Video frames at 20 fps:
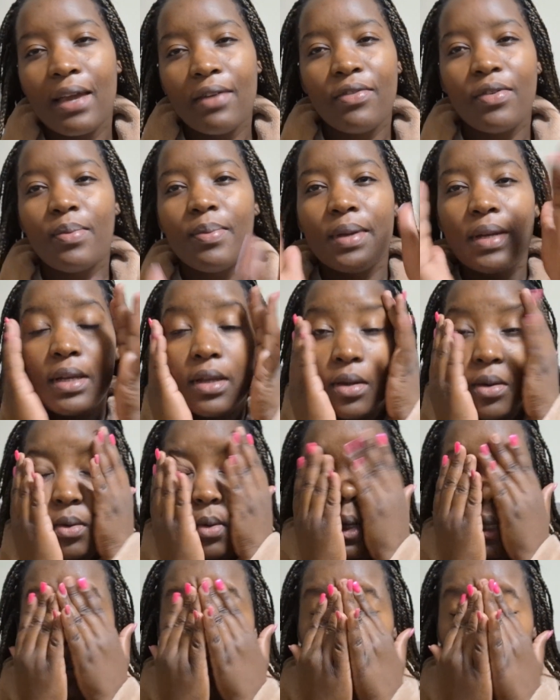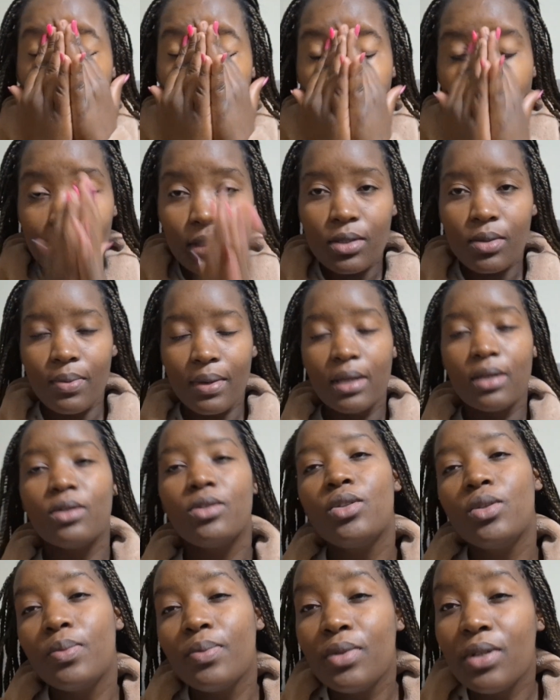everybody. Welcome back to my
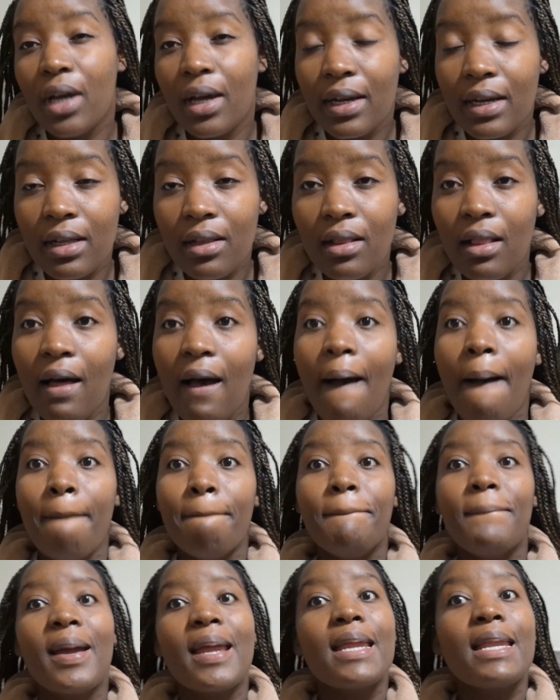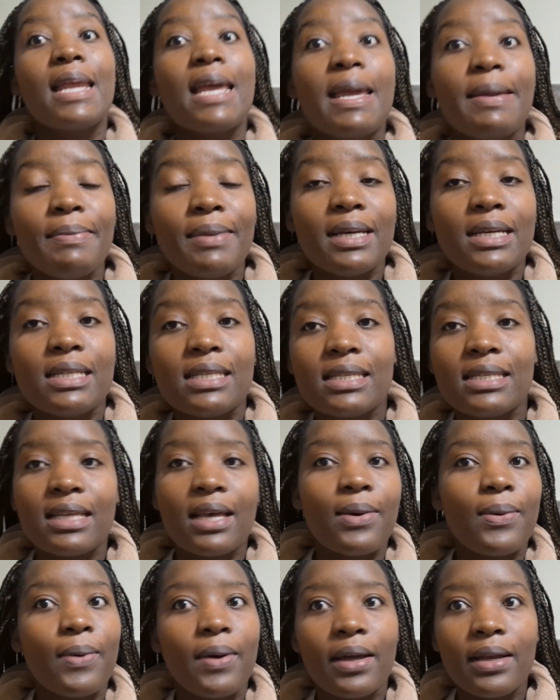YouTube channel. My name is
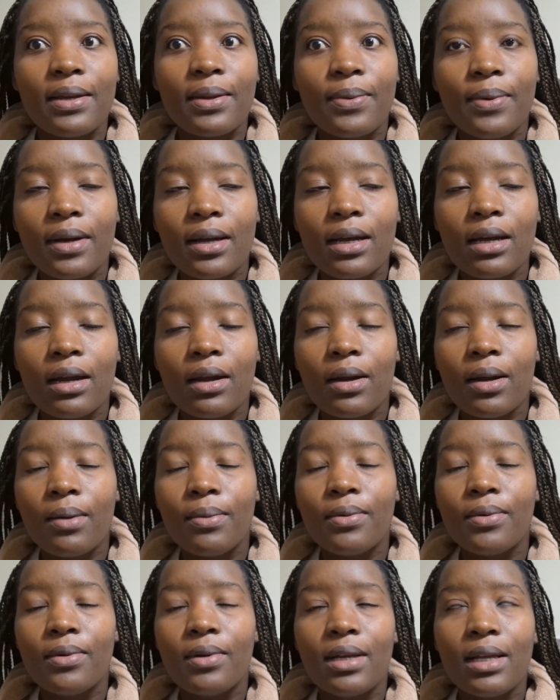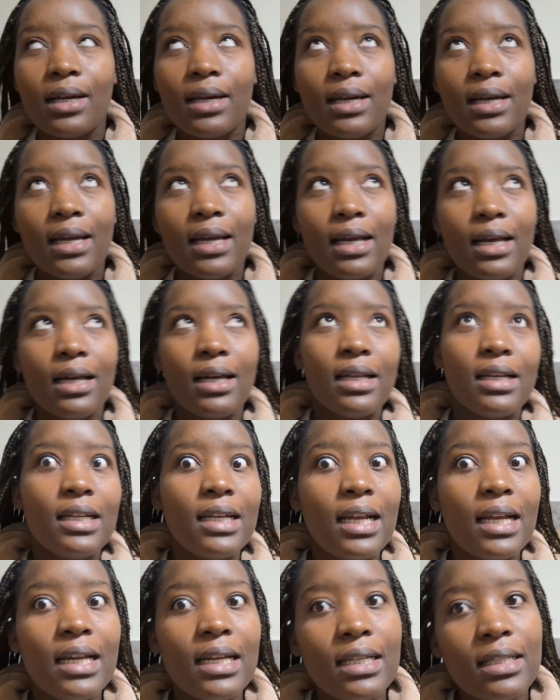Sakwadi Wakarabuta,
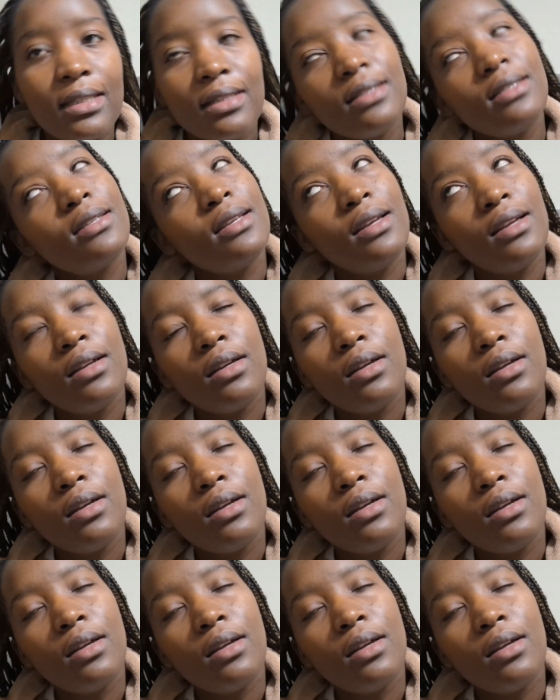and it's